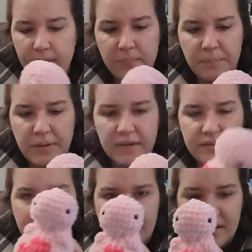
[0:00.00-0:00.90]
but
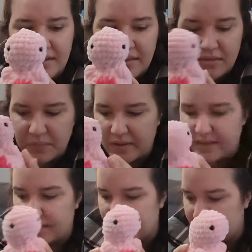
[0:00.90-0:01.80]
that's why
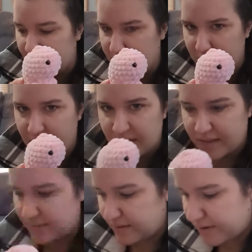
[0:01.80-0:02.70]
he's in the bag,
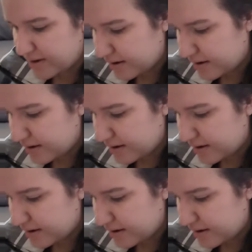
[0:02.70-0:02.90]
because I ran